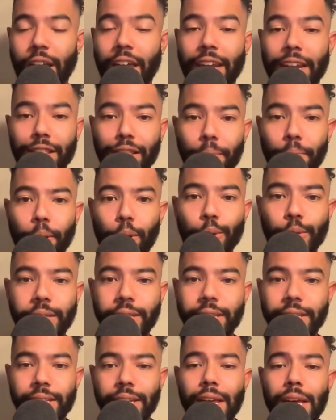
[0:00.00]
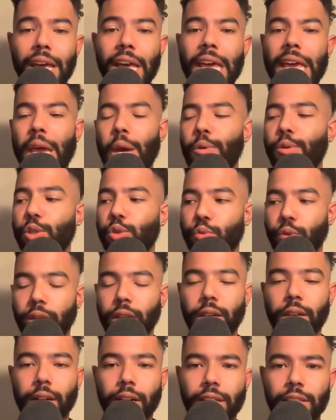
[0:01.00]
And in the postseason, he was
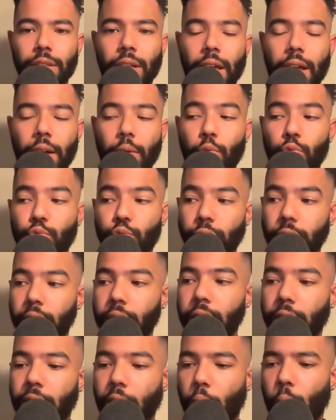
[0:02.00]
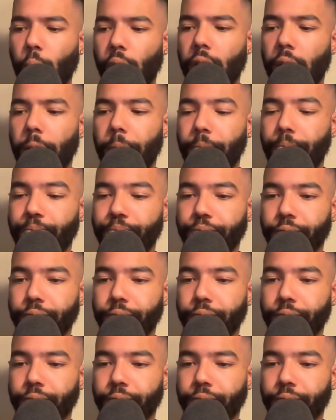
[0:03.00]
really good as well.